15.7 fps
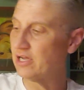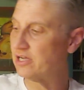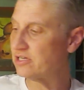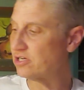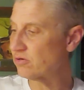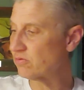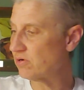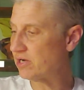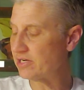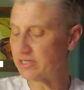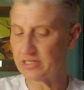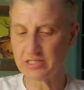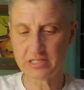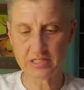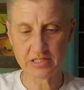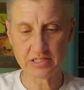And
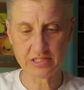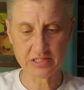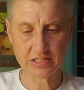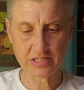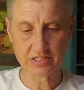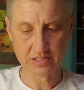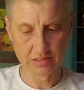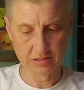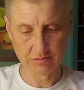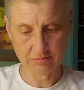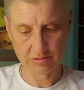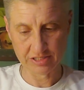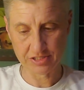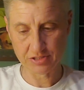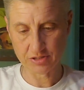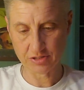Uranus is
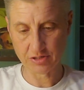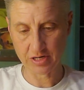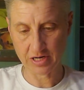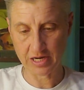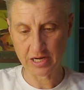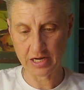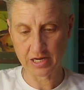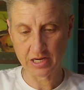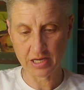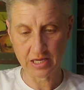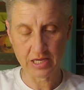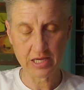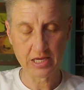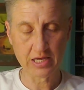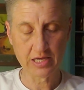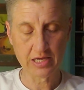retrograde
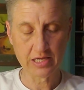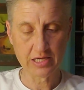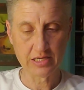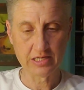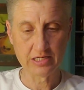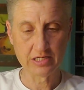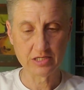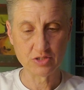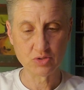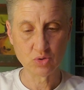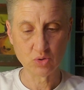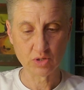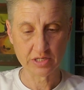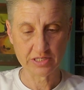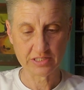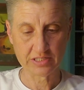in
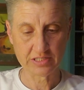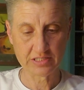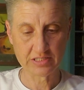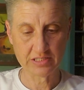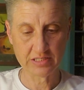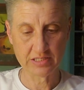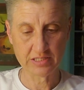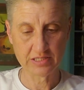Taurus.